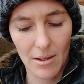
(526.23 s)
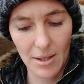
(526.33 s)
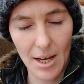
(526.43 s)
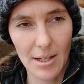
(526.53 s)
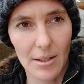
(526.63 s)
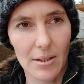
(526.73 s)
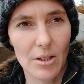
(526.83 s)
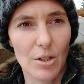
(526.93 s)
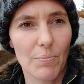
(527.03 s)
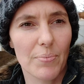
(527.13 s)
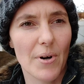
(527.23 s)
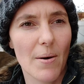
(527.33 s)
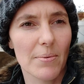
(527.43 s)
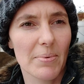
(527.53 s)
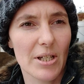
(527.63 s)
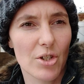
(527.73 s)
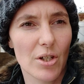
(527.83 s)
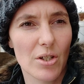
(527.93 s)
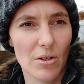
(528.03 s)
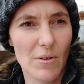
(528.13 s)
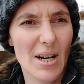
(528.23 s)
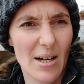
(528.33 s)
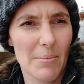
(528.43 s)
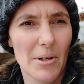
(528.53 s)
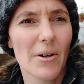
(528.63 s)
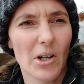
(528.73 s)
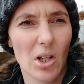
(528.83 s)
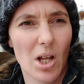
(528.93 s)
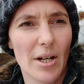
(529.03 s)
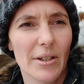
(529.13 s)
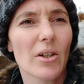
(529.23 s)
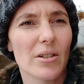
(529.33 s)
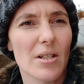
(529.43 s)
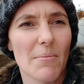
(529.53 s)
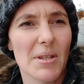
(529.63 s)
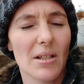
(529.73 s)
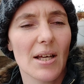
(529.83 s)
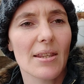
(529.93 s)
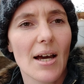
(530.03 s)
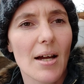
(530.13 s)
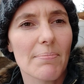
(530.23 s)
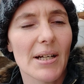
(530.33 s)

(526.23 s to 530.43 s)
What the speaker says: then you probably should do an enema or a colonic or something like that.